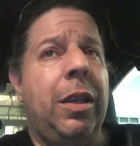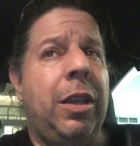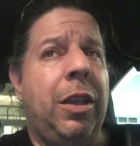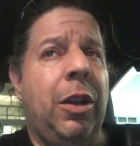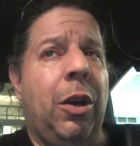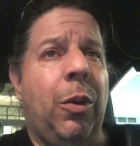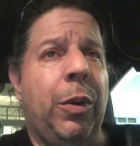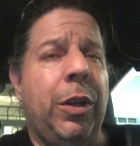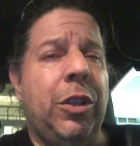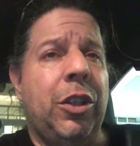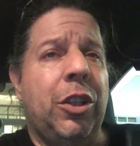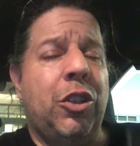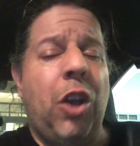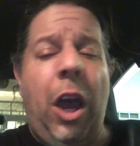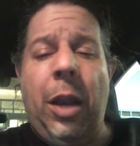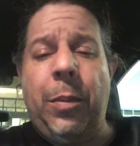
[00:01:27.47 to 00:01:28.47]
you know, when these
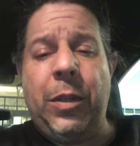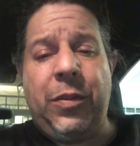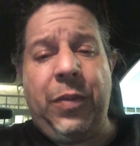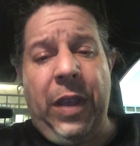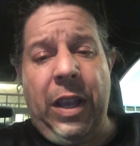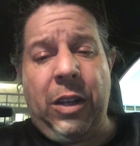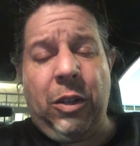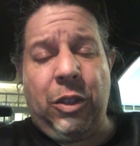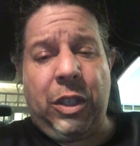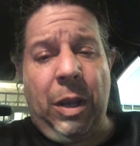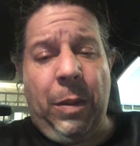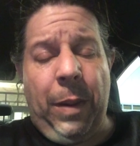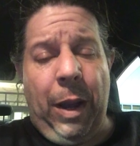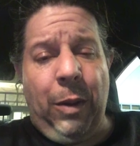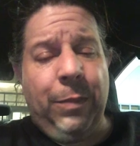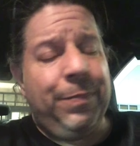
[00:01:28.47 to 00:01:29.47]
autonomous vehicles
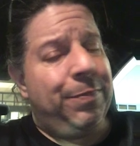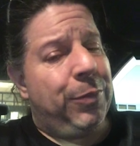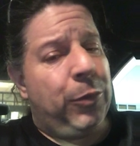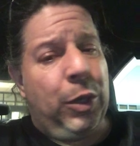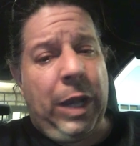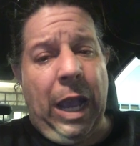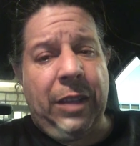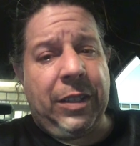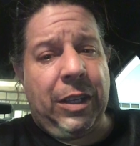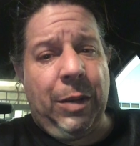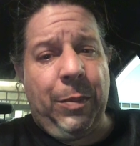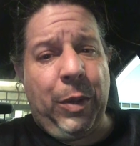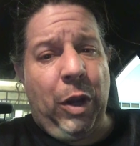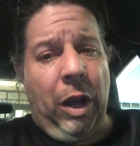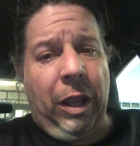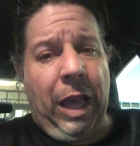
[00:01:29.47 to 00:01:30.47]
come out, you guys are going
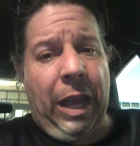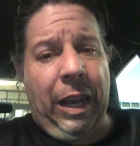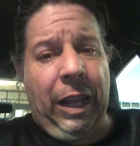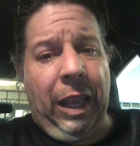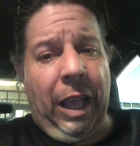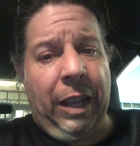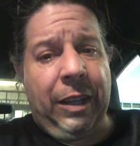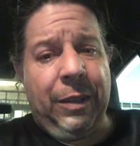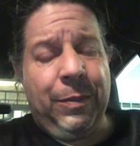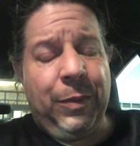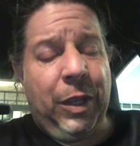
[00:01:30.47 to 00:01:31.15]
to be all out of luck.